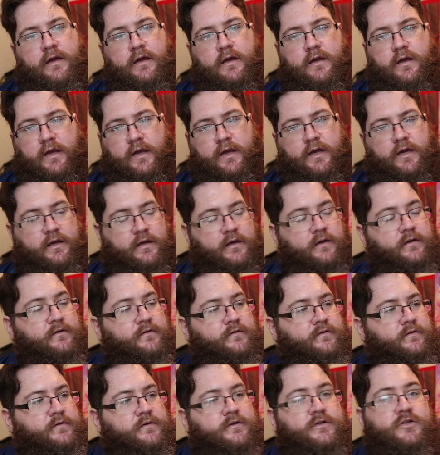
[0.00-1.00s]

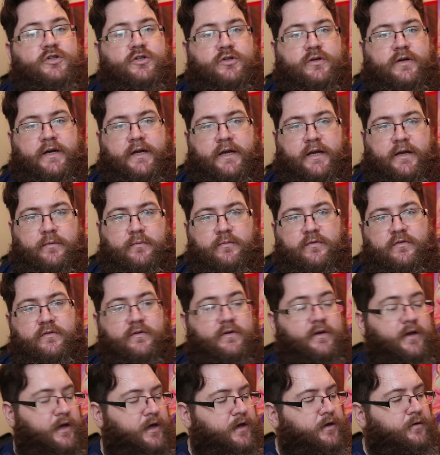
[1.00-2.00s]
and
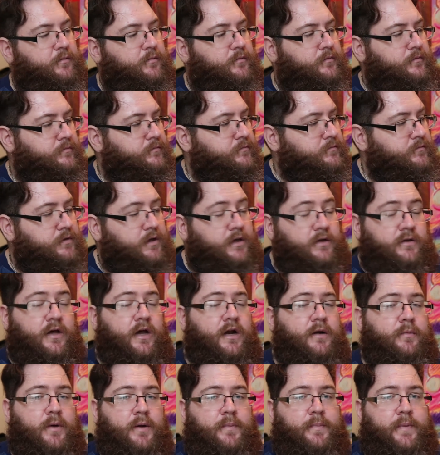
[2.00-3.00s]
dreams. And a
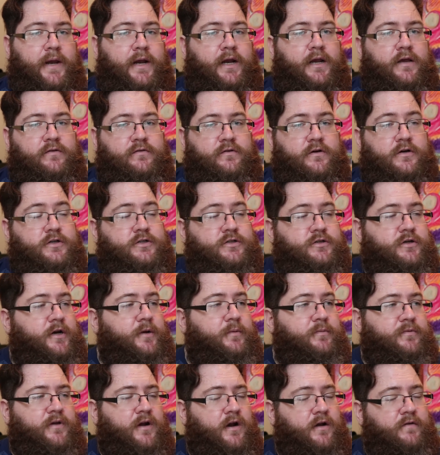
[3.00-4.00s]
lot of my paintings are
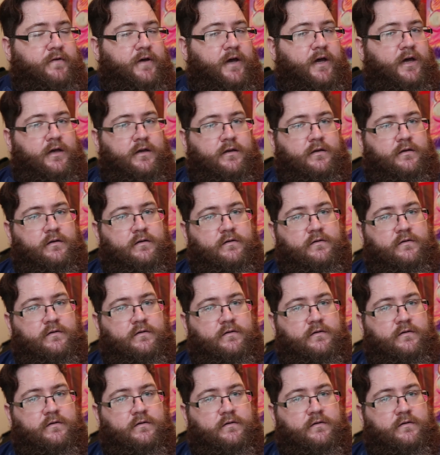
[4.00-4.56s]
dreams that I've had,